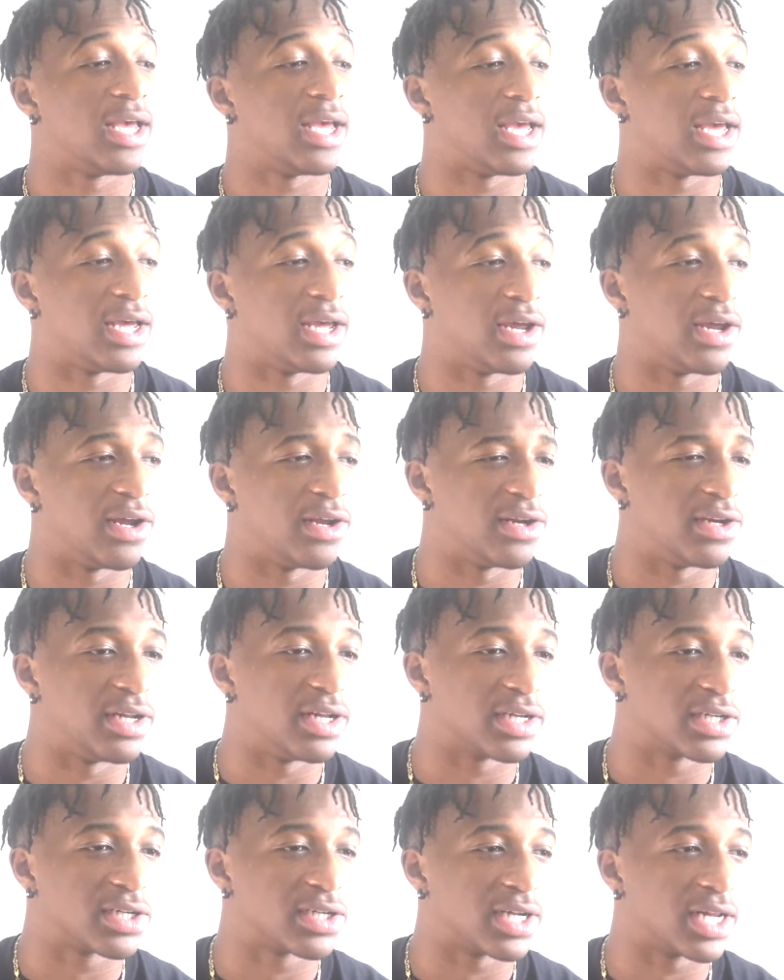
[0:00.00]
And
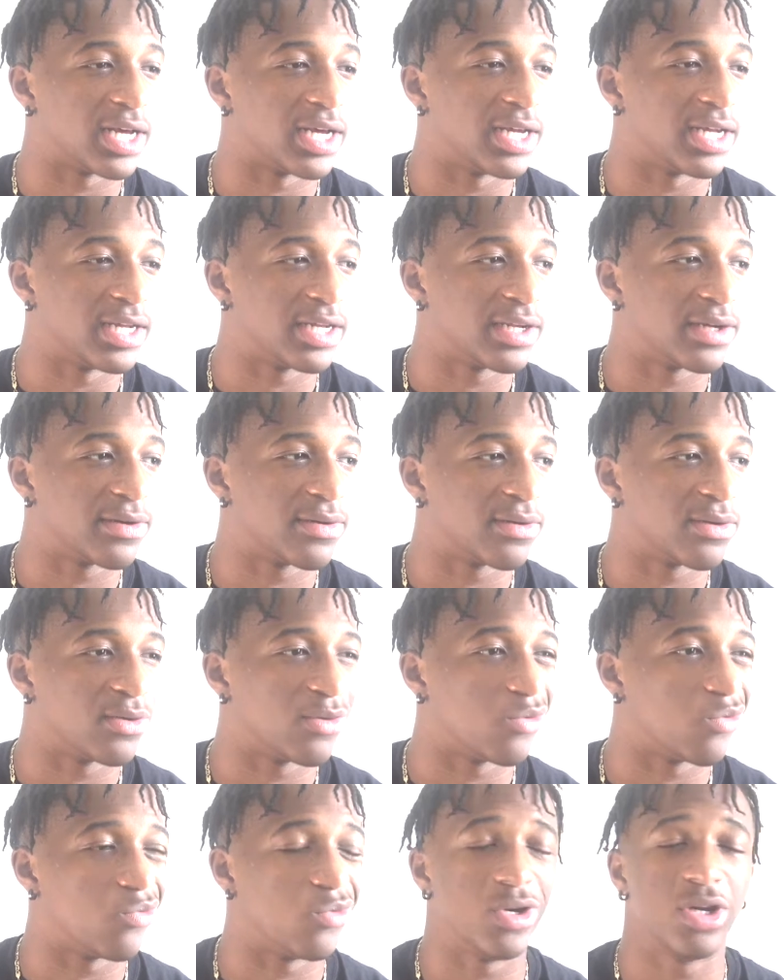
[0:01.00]
just, like,
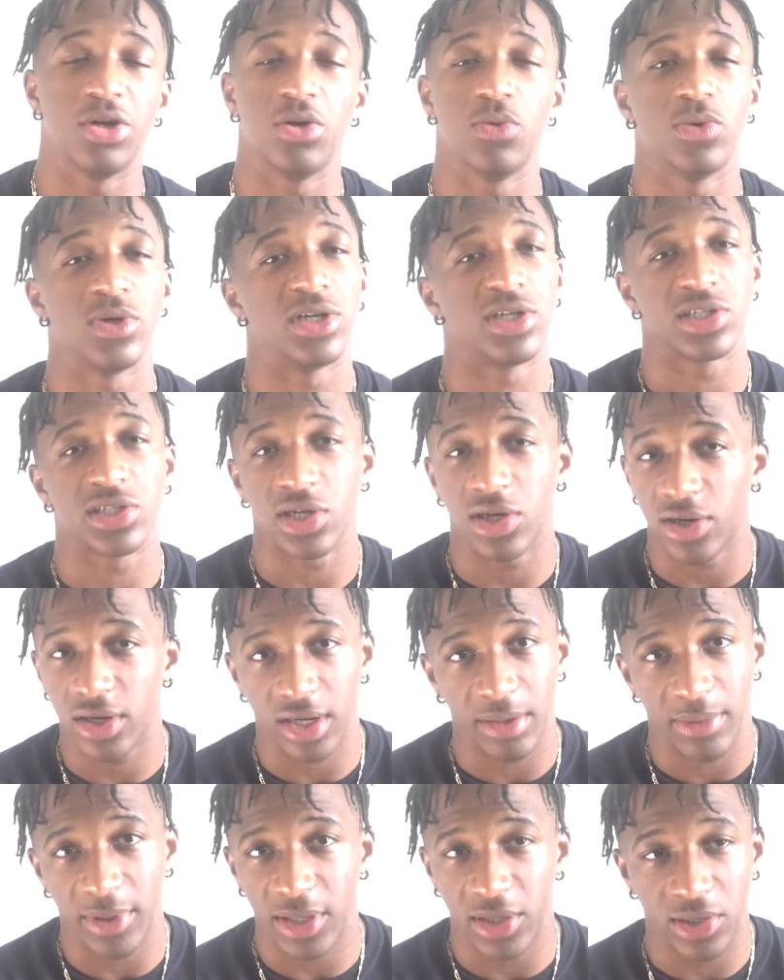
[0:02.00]
what do you want to
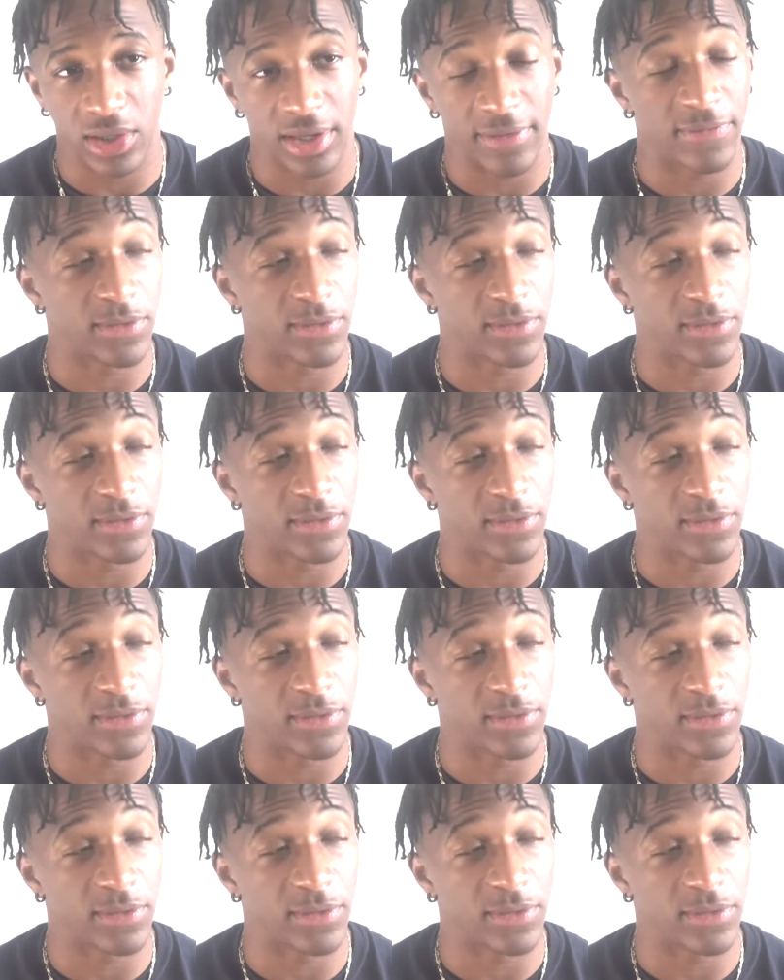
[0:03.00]
talk about?